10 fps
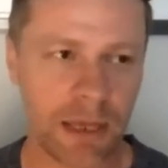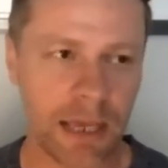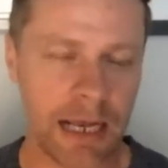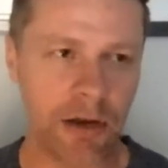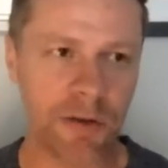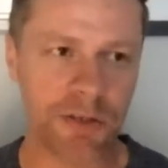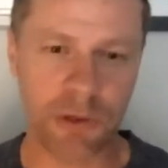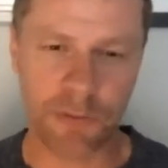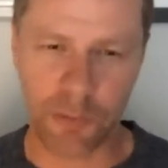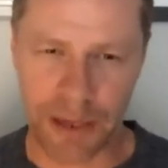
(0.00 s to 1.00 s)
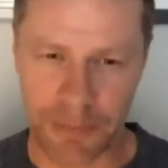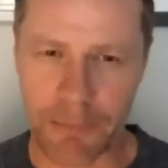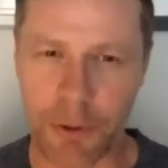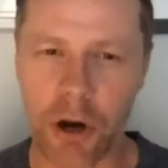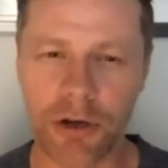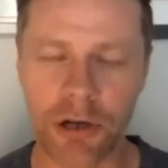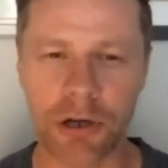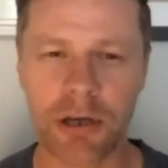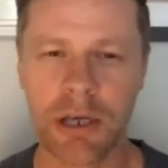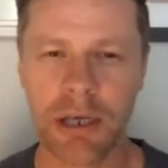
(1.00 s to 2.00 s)
And I know certainly for me and my
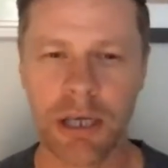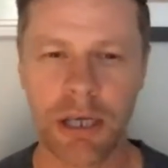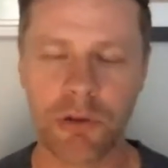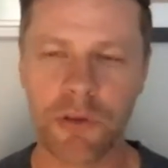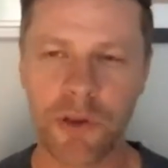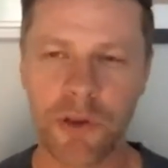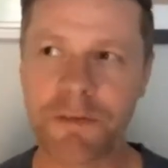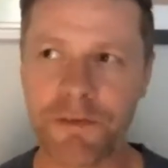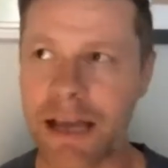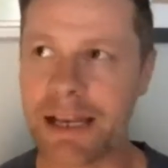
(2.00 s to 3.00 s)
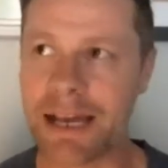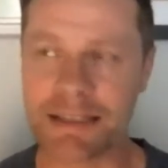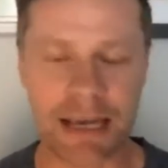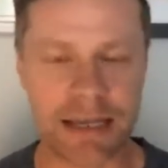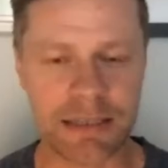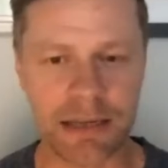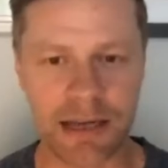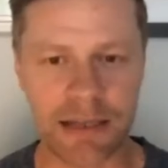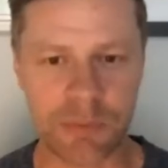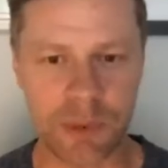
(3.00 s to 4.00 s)
partner, there is a finite size to
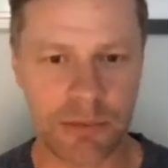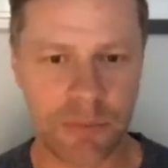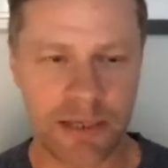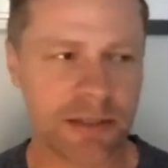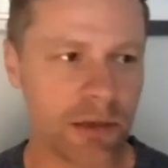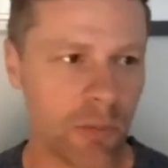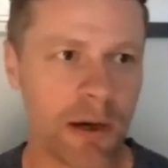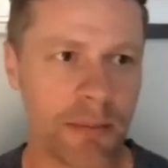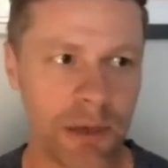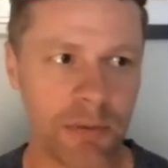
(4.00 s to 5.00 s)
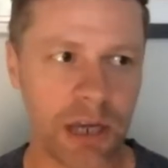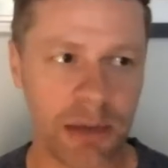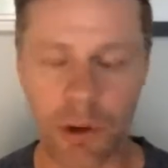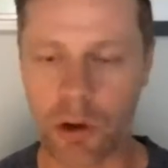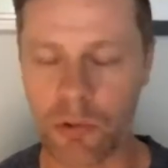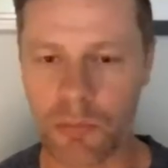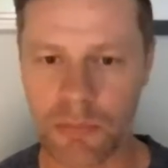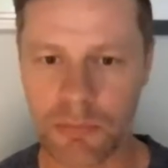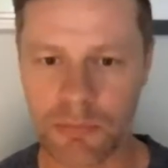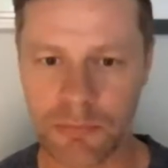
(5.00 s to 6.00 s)
us. We still want to be able to come home
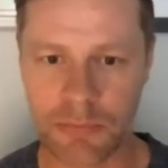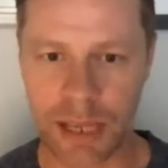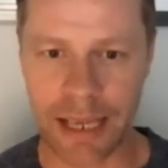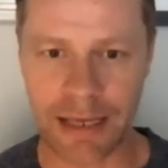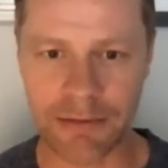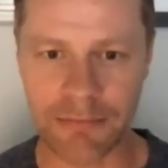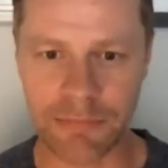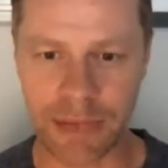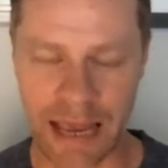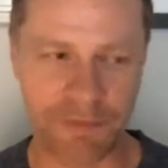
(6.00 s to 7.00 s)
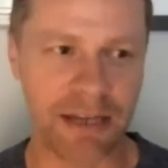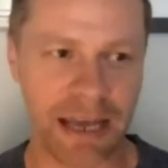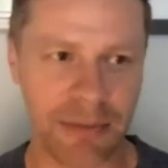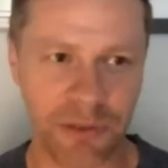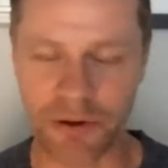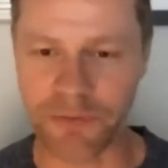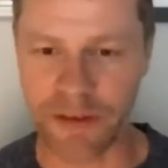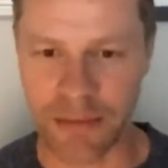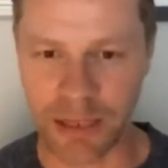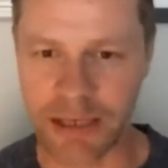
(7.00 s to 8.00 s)
and have a night with our
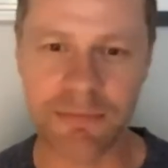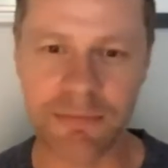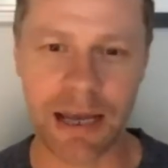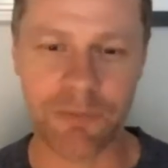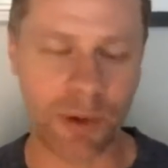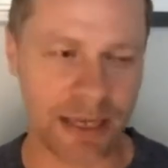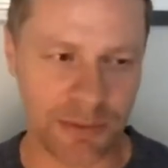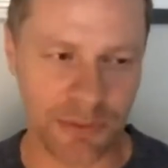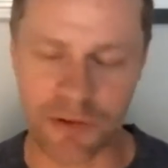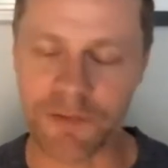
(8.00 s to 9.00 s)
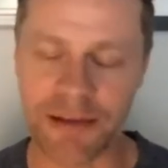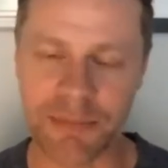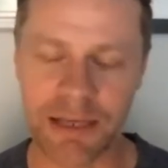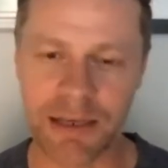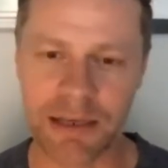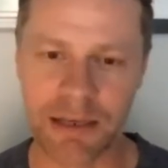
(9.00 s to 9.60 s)
family, have weekends with our family,